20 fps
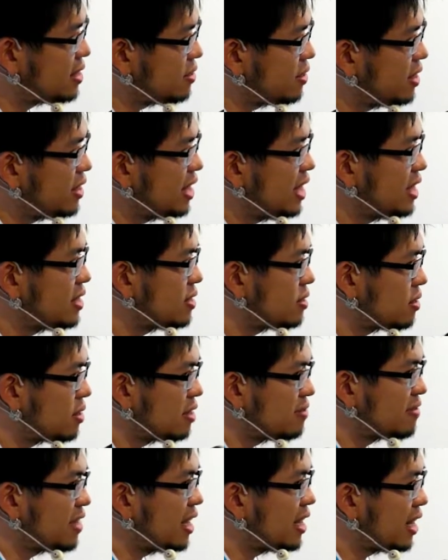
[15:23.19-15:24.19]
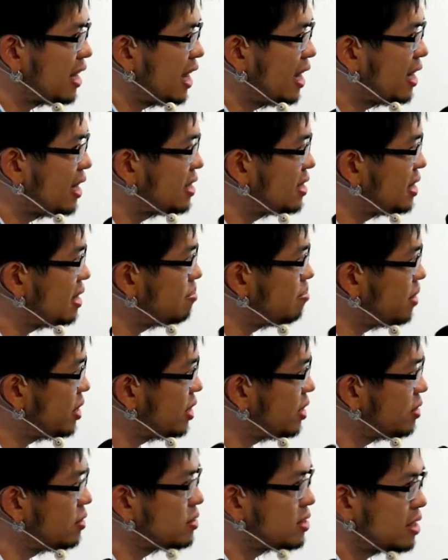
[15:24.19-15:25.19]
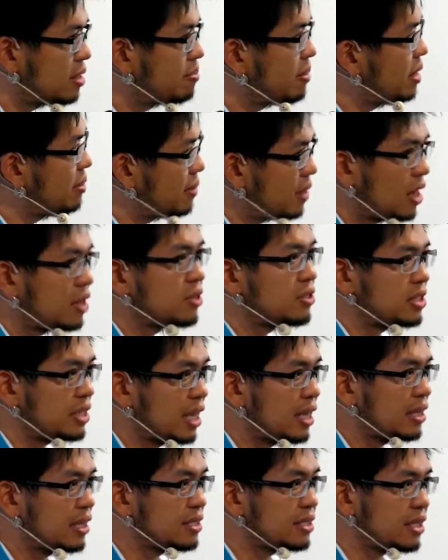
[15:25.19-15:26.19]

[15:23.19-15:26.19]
So you need sort of dedicated C P Us to be able to understand